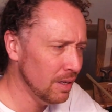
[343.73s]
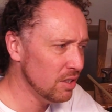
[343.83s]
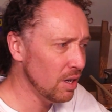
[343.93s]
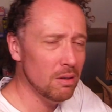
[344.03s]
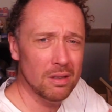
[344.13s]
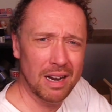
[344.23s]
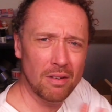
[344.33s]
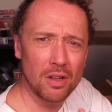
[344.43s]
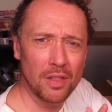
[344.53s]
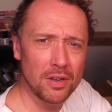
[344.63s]
So there
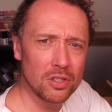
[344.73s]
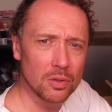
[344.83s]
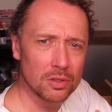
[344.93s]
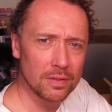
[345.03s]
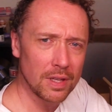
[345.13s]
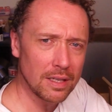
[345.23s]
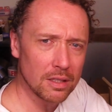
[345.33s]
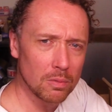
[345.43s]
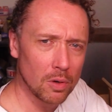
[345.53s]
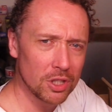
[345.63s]
are those sorts of things
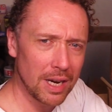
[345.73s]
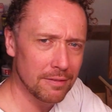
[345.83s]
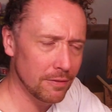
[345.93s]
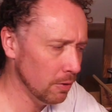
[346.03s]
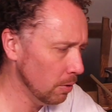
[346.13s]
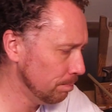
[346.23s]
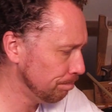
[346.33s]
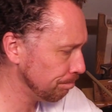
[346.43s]
to watch out for.